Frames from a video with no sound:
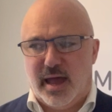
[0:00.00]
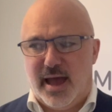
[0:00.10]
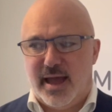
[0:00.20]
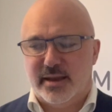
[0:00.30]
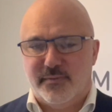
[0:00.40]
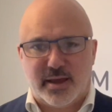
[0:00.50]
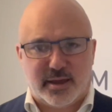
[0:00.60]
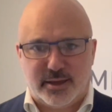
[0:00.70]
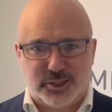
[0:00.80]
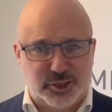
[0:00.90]
And in that
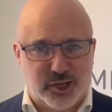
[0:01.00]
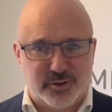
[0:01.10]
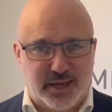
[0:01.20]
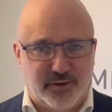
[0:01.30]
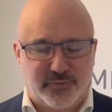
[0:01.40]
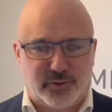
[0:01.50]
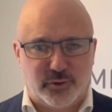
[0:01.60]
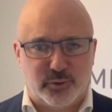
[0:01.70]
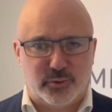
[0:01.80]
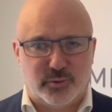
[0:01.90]
case, you don't have
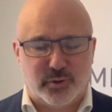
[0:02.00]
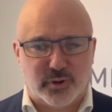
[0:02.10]
to